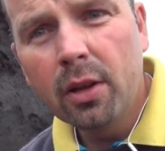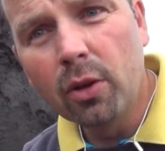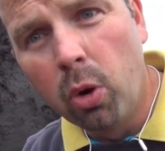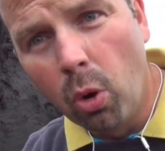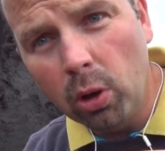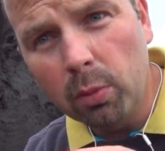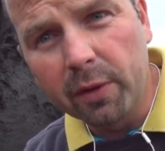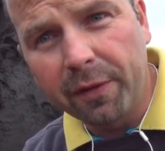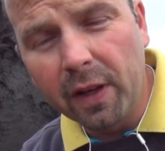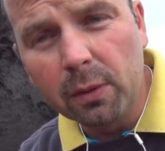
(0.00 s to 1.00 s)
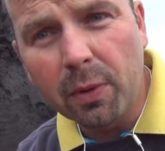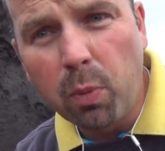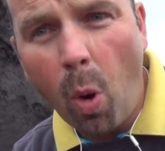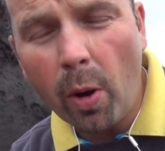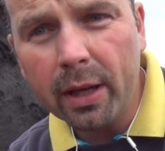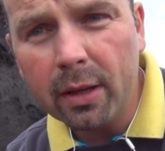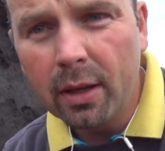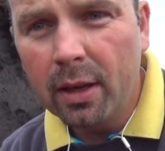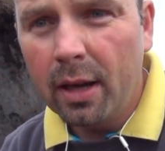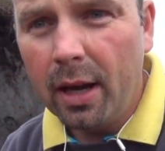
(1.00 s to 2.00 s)
the hole would fill with water
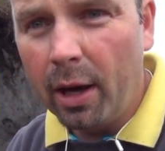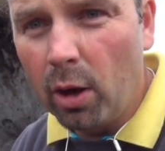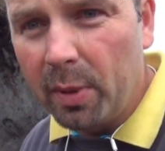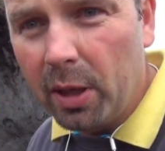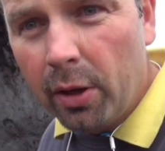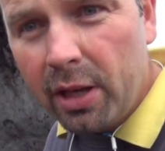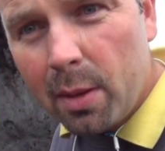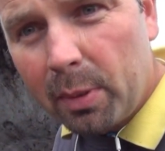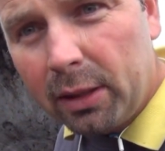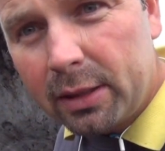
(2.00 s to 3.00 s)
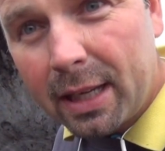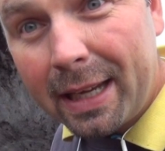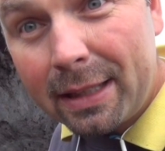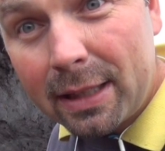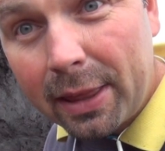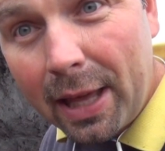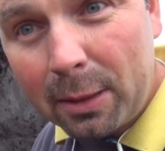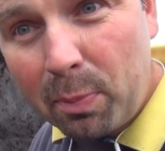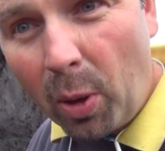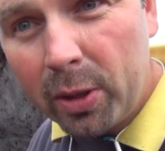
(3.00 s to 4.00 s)
and I would be unable to get to that
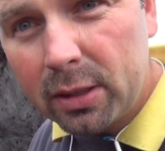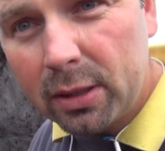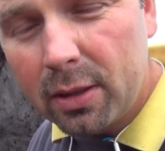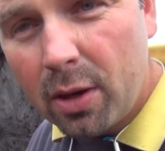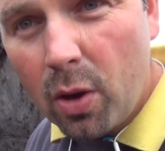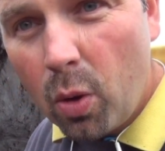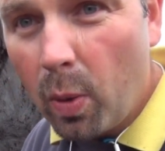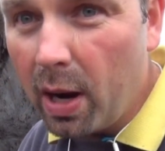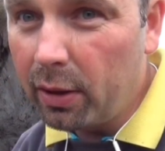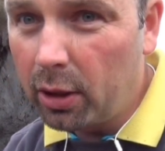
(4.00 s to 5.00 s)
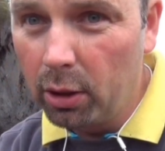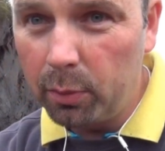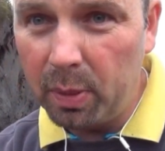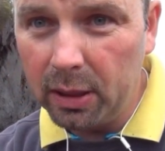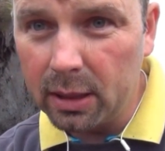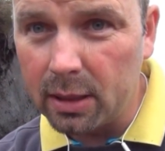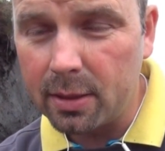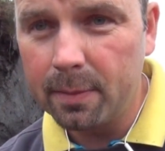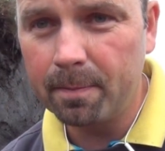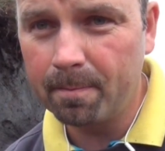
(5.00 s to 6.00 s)
point where the good peat is.